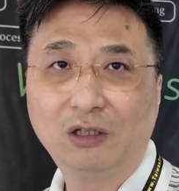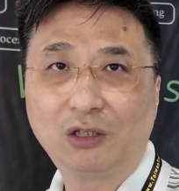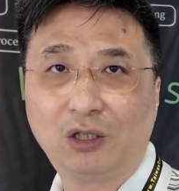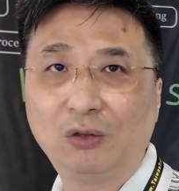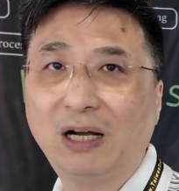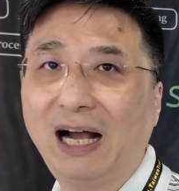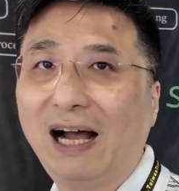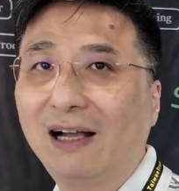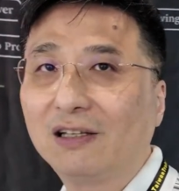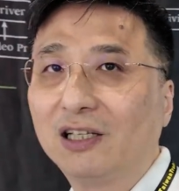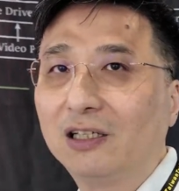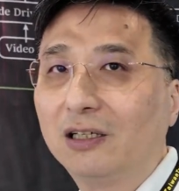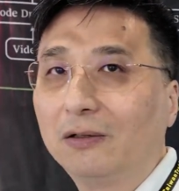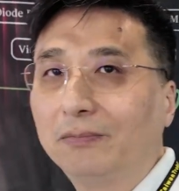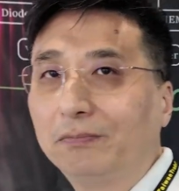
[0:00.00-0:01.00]
to
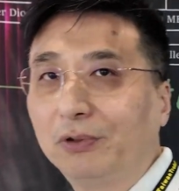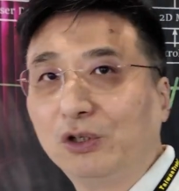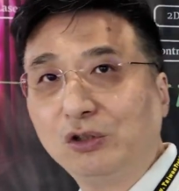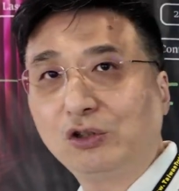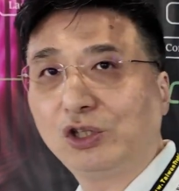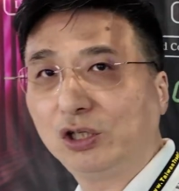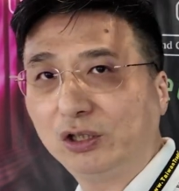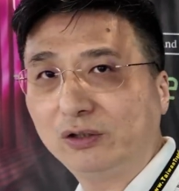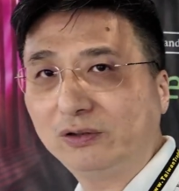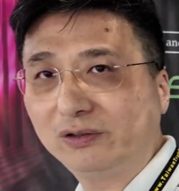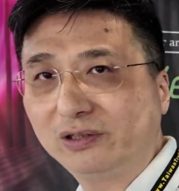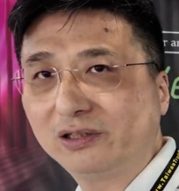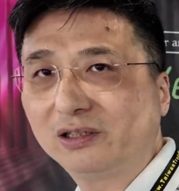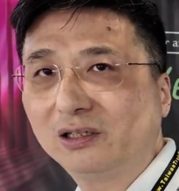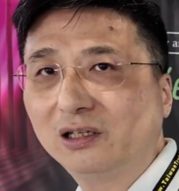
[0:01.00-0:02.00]
other
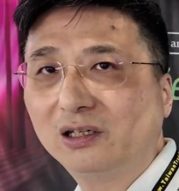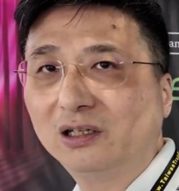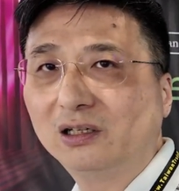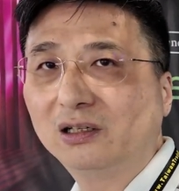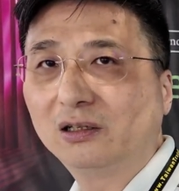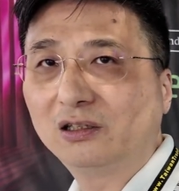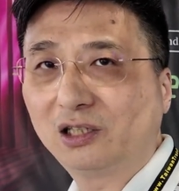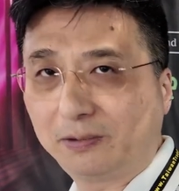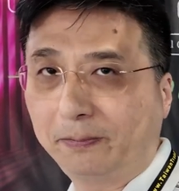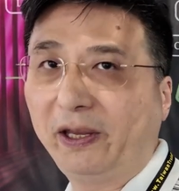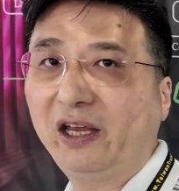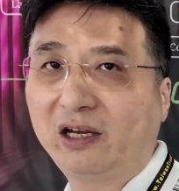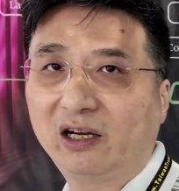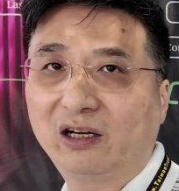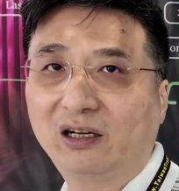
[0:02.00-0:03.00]
Bluetooth
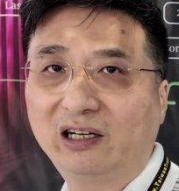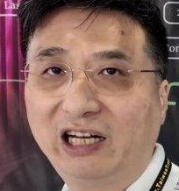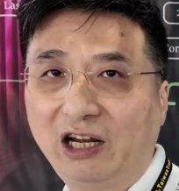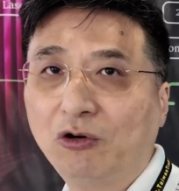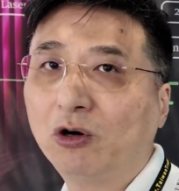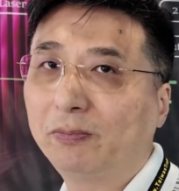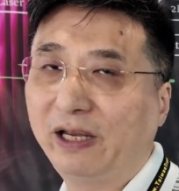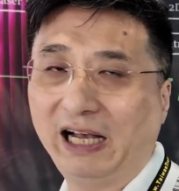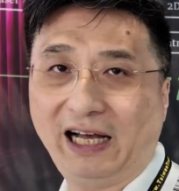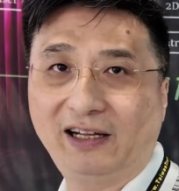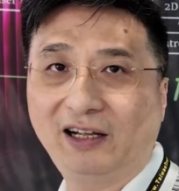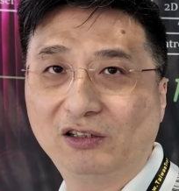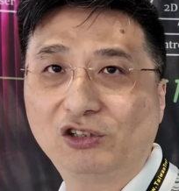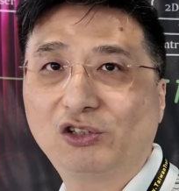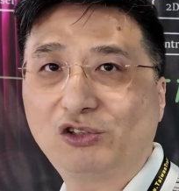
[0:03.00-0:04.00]
speaker, then will be
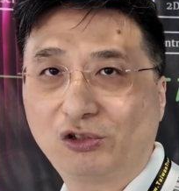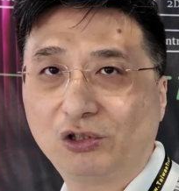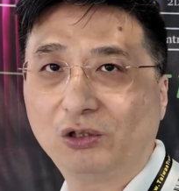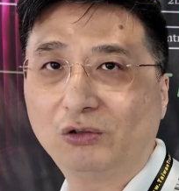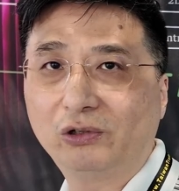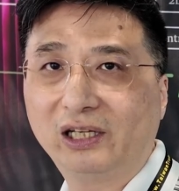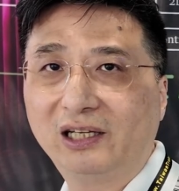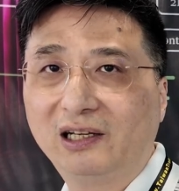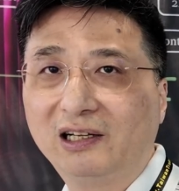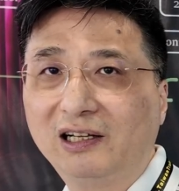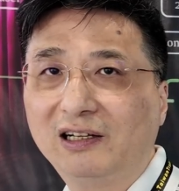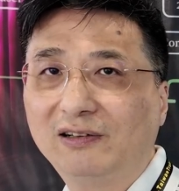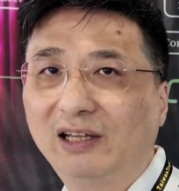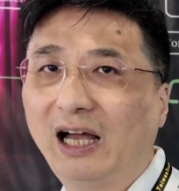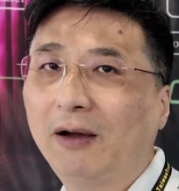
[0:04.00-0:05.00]
another story.
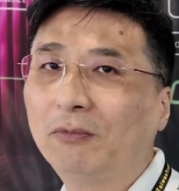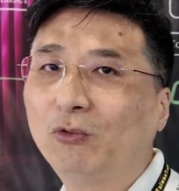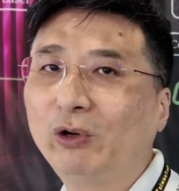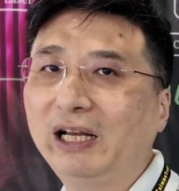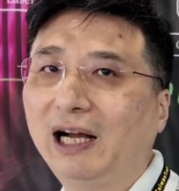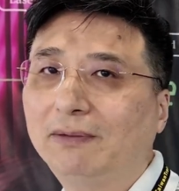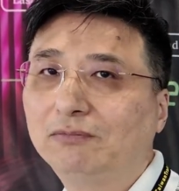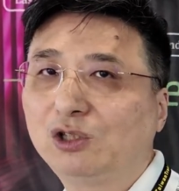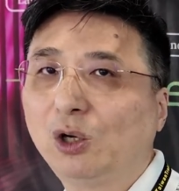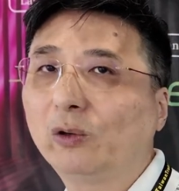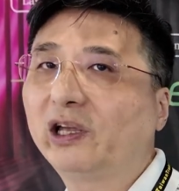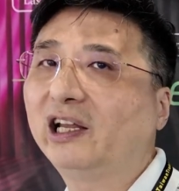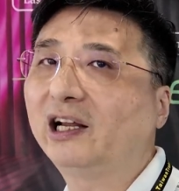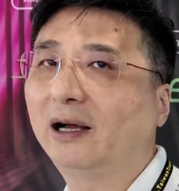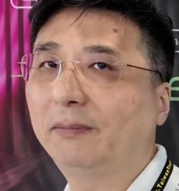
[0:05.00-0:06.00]
Now we are
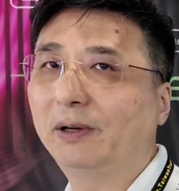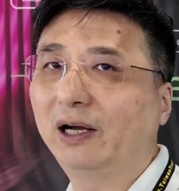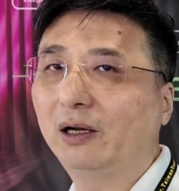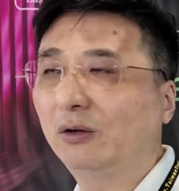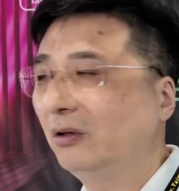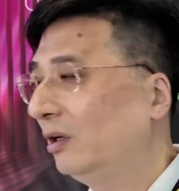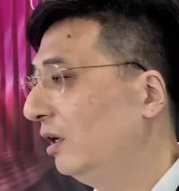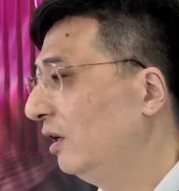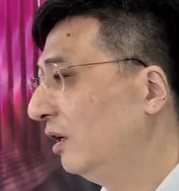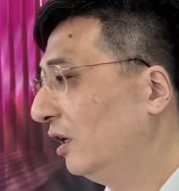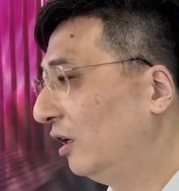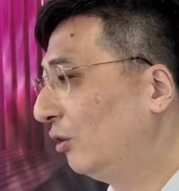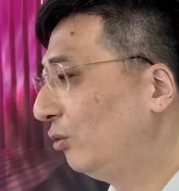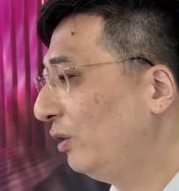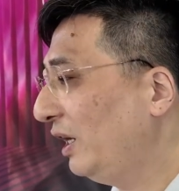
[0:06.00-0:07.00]
talking about
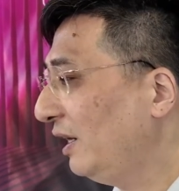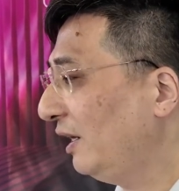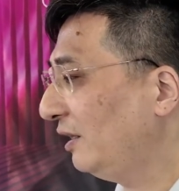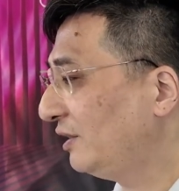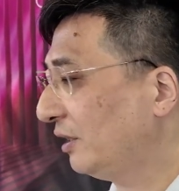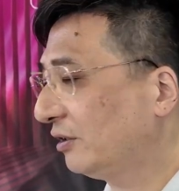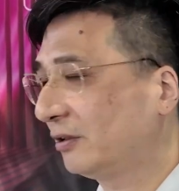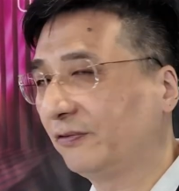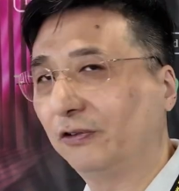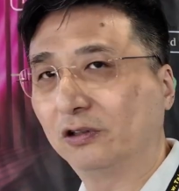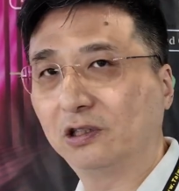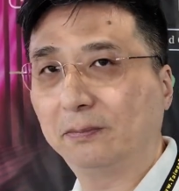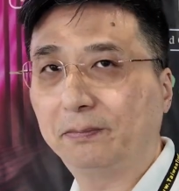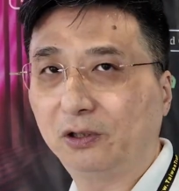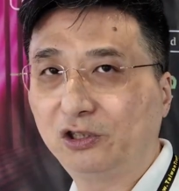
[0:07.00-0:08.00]
really just for
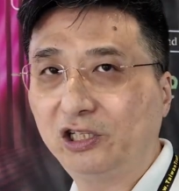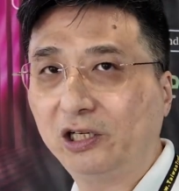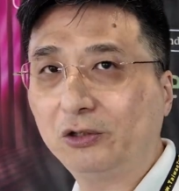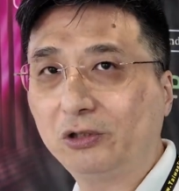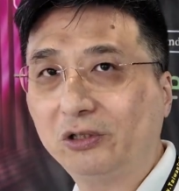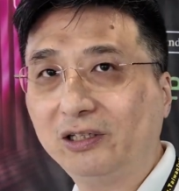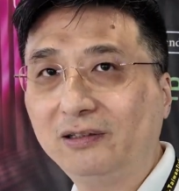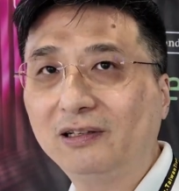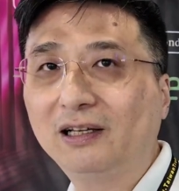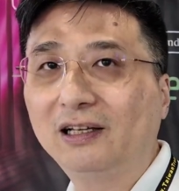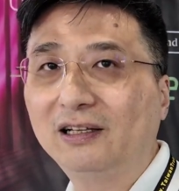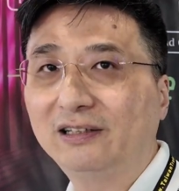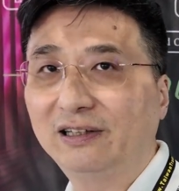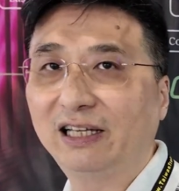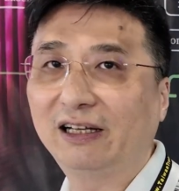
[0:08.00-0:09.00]
the projection,
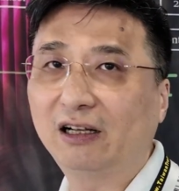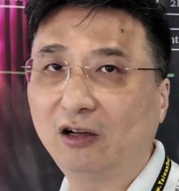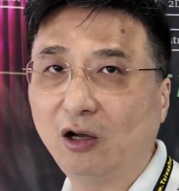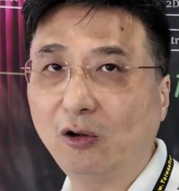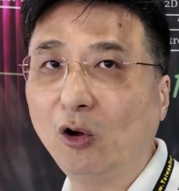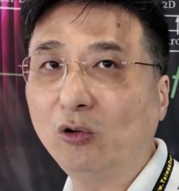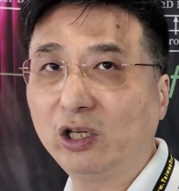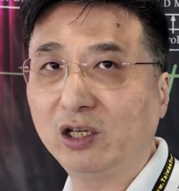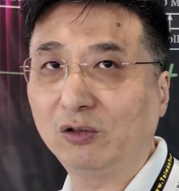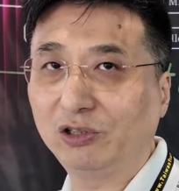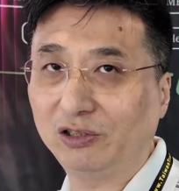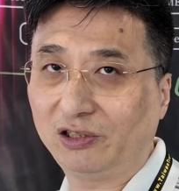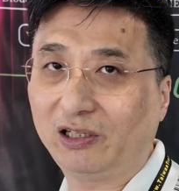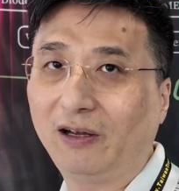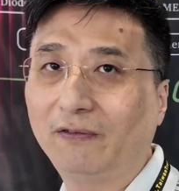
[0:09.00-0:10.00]
the audio
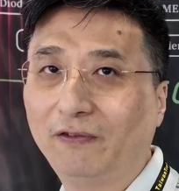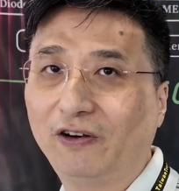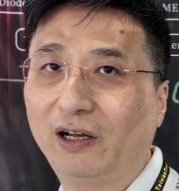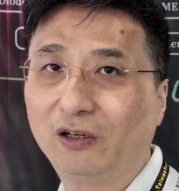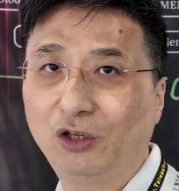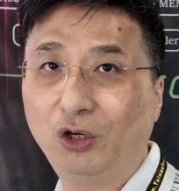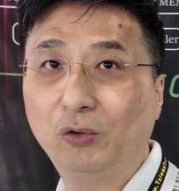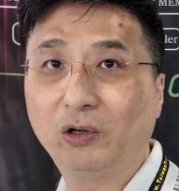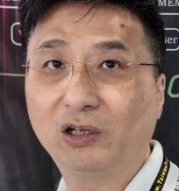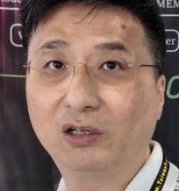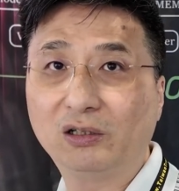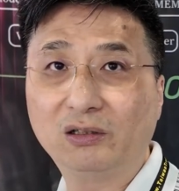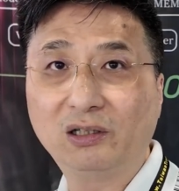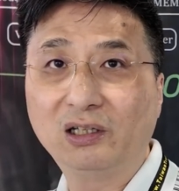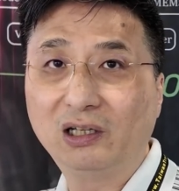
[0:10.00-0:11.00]
just comes from
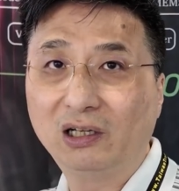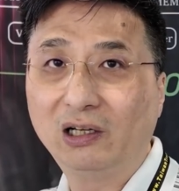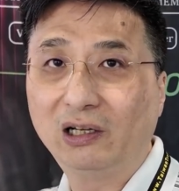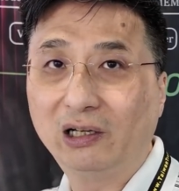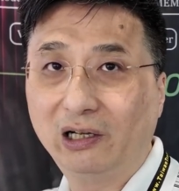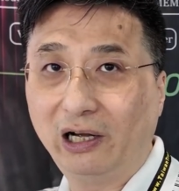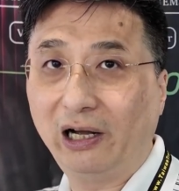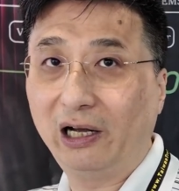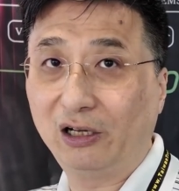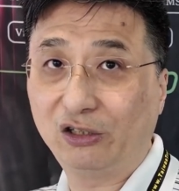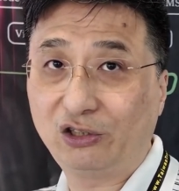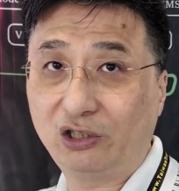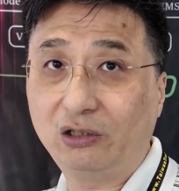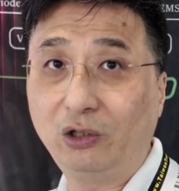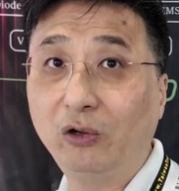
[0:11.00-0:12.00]

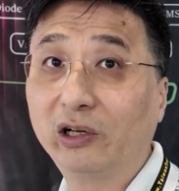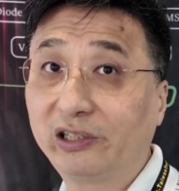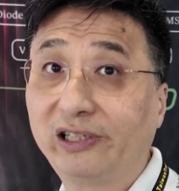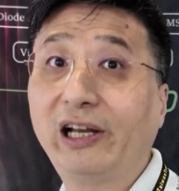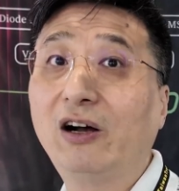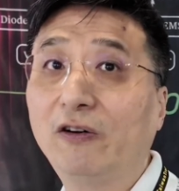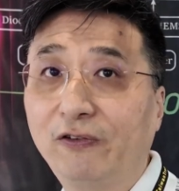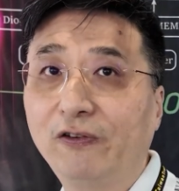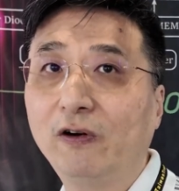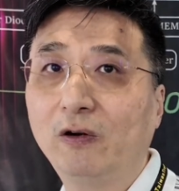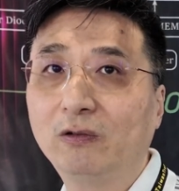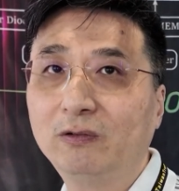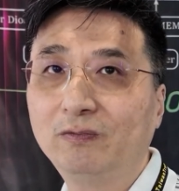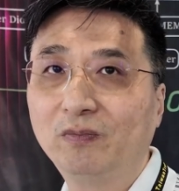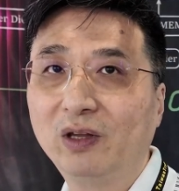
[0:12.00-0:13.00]
your cell
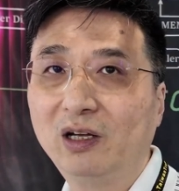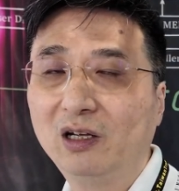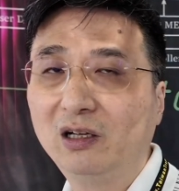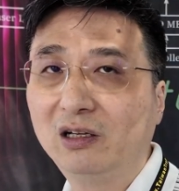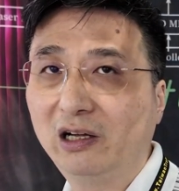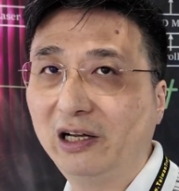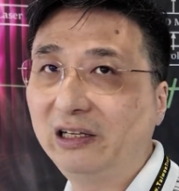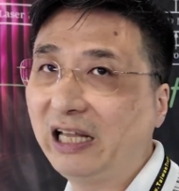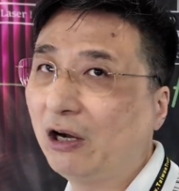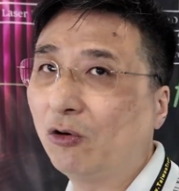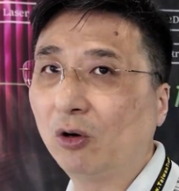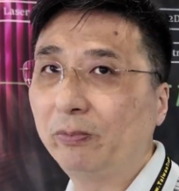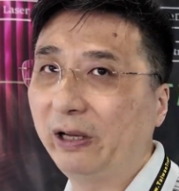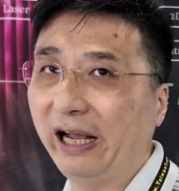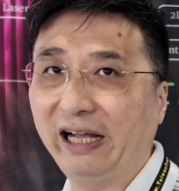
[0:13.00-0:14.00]
phone, and there
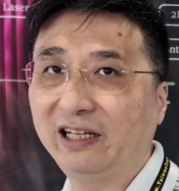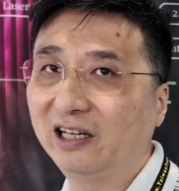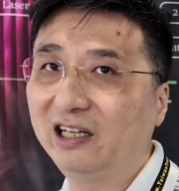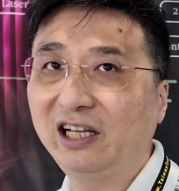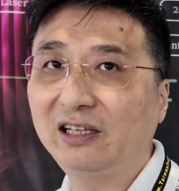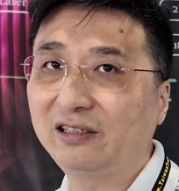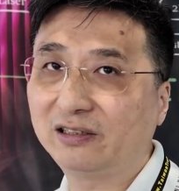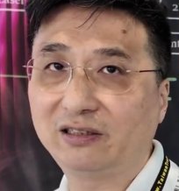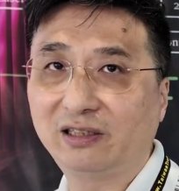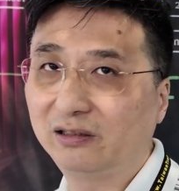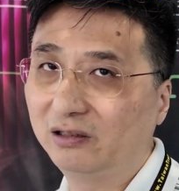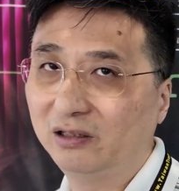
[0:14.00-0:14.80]
will be at least